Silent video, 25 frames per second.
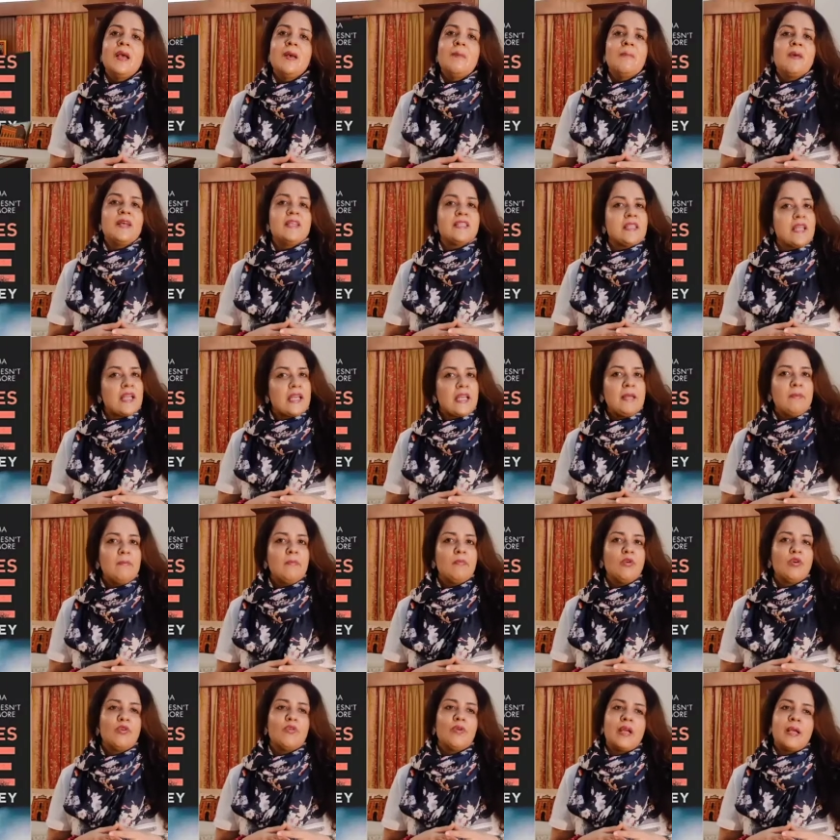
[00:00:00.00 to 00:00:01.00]
My second
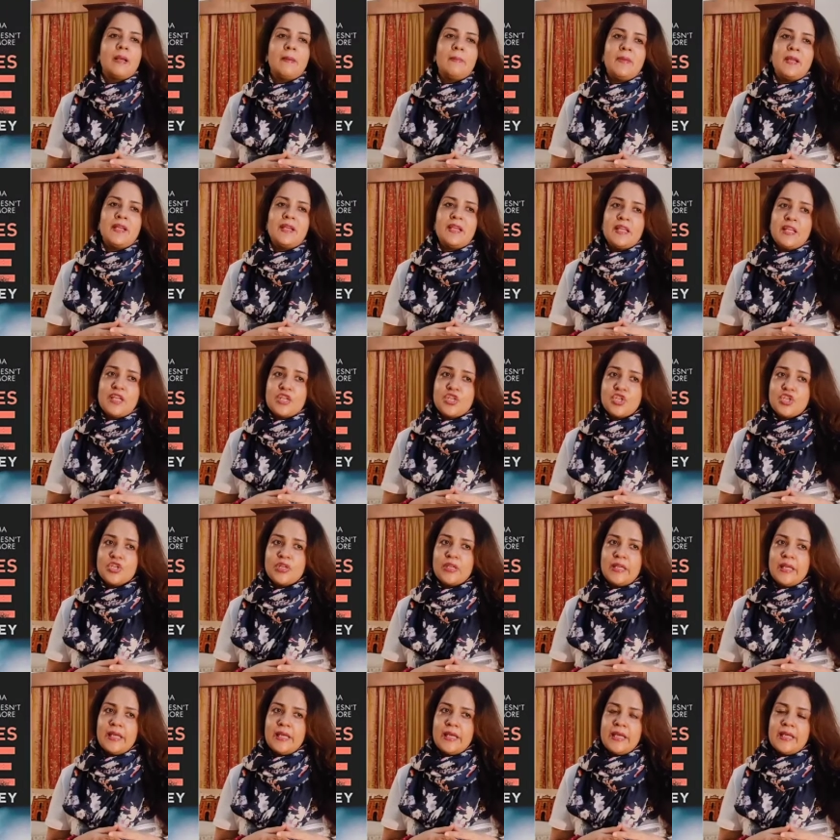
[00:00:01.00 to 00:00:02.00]
book
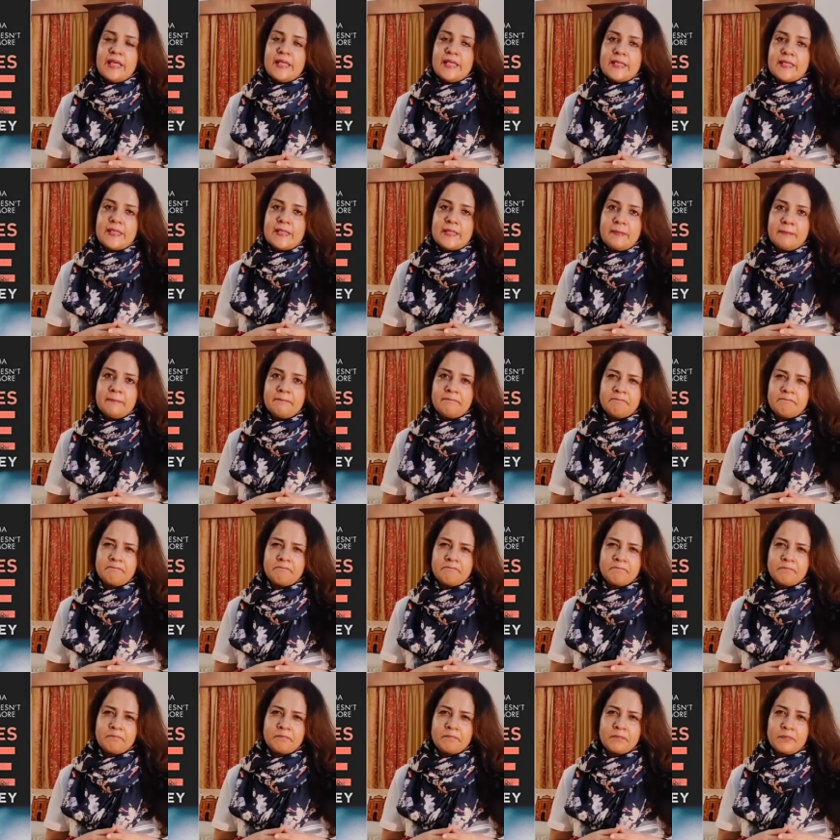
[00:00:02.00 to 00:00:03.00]
recommendation is
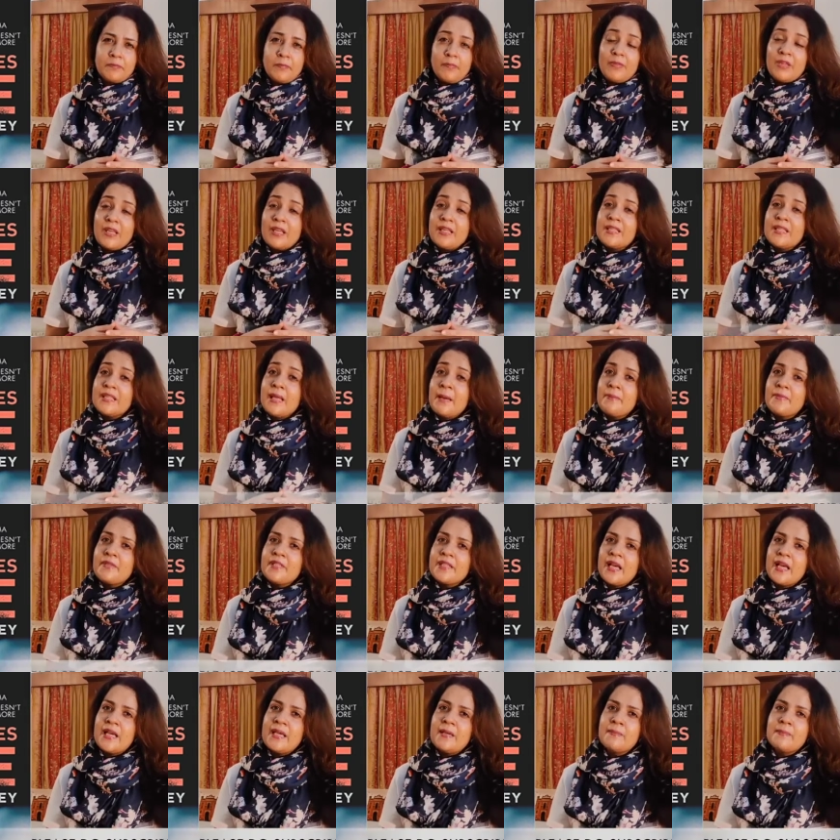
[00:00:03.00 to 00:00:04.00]

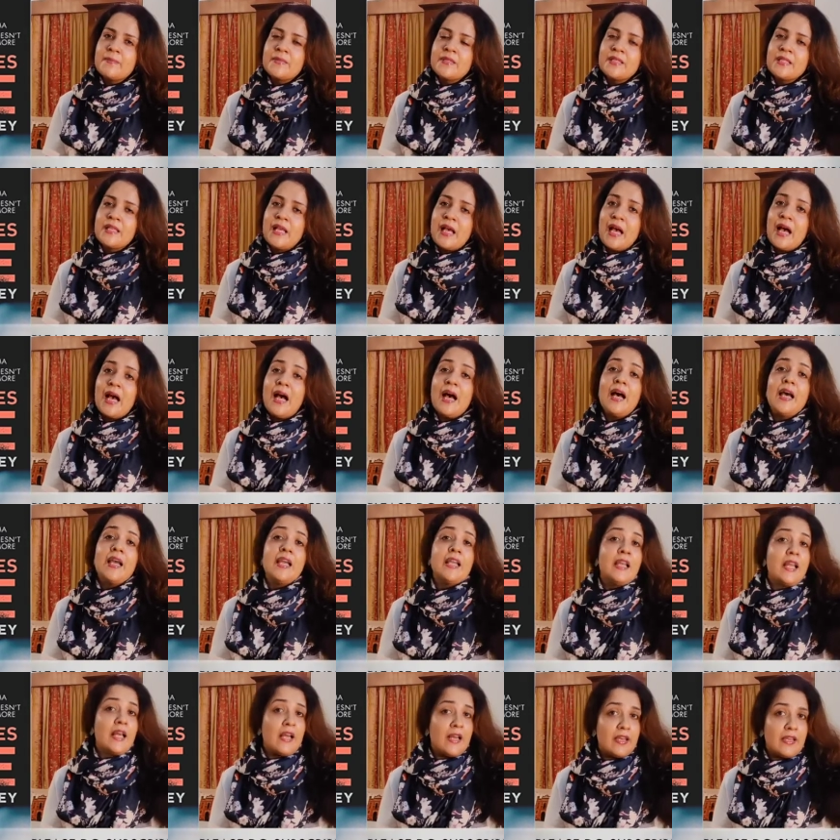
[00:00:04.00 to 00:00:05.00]
Sometimes I
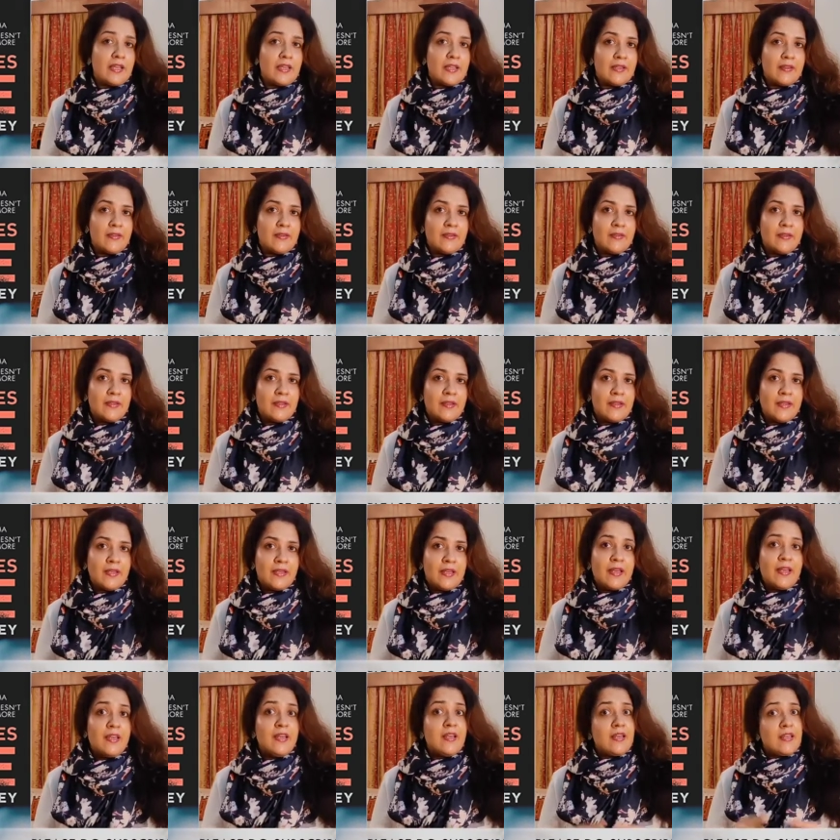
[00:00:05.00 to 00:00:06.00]
Lie.
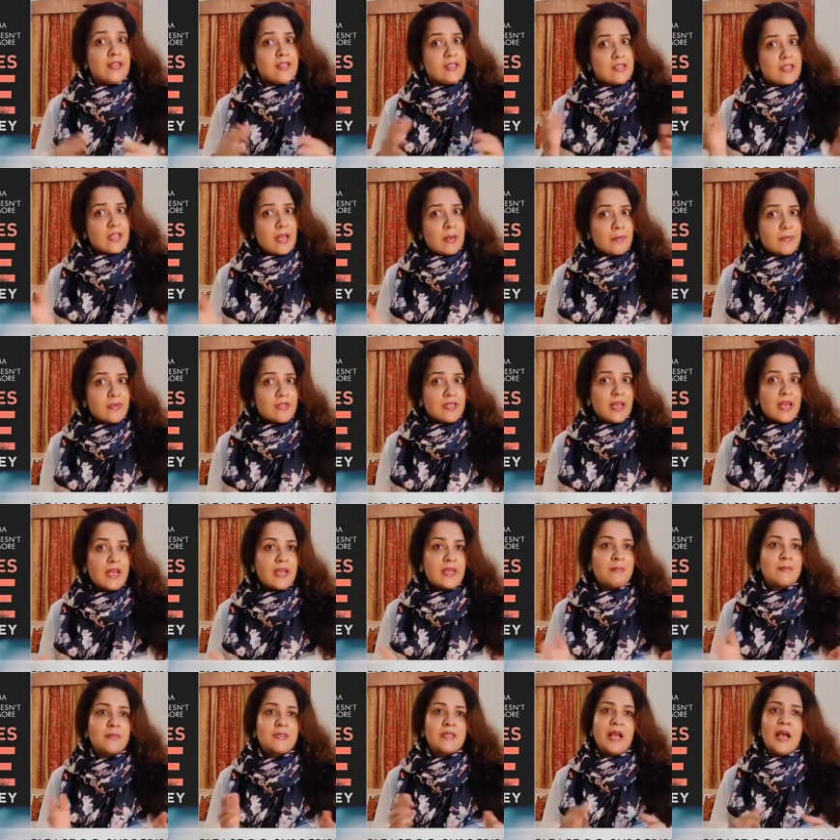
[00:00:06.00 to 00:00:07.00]

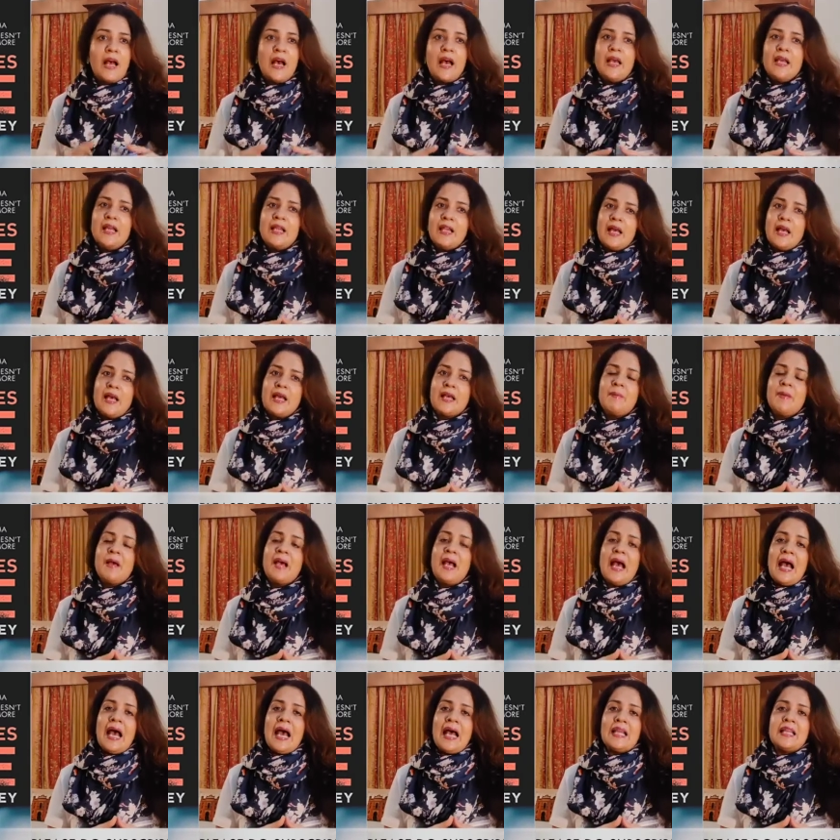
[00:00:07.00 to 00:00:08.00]
Sometimes I Lie by
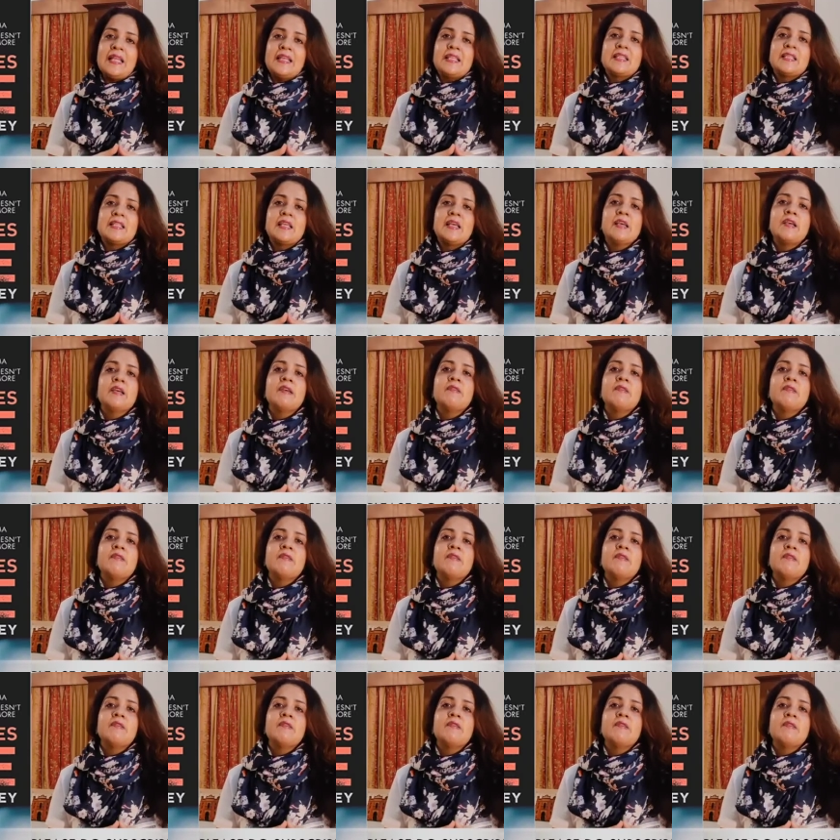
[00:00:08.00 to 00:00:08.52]
Alice